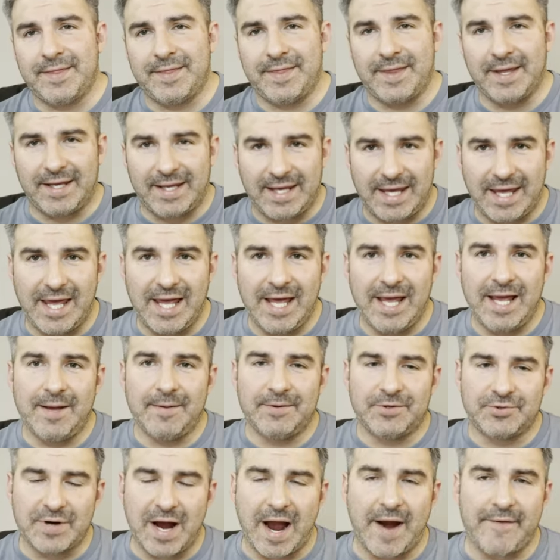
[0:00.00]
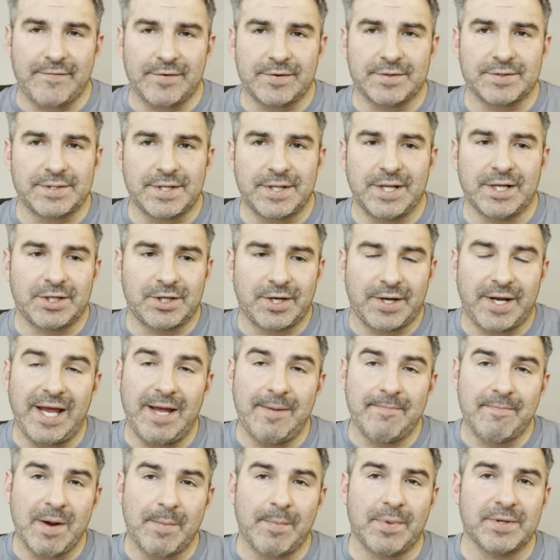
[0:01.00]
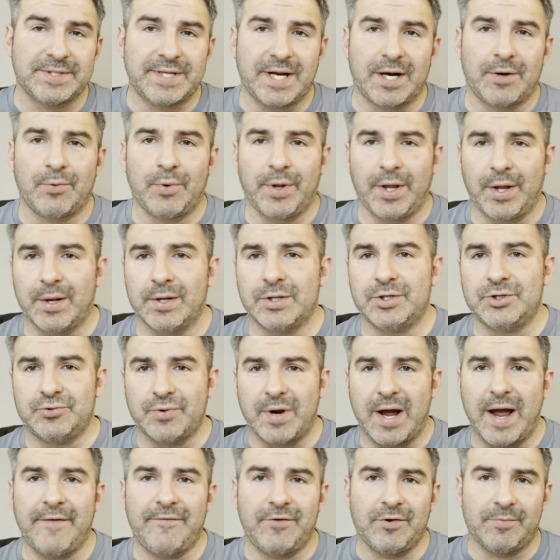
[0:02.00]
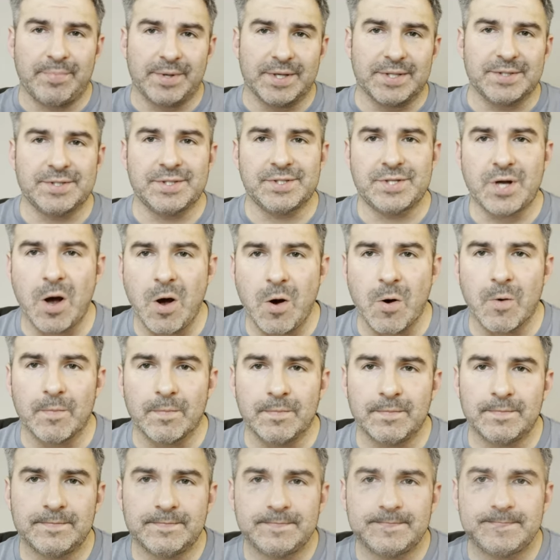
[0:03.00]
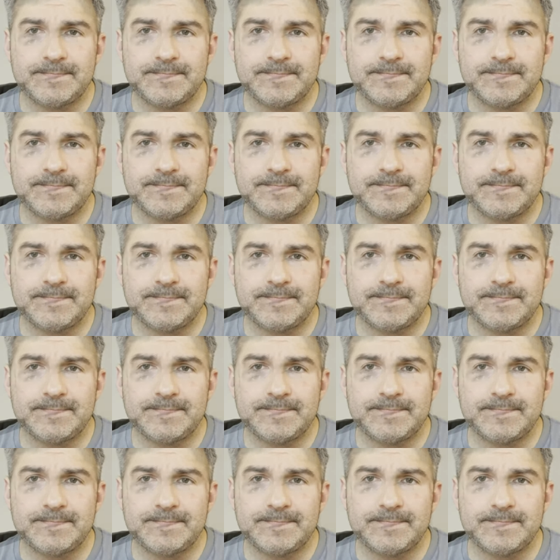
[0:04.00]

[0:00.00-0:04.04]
the key drivers and the key members that are really going to drive your business home.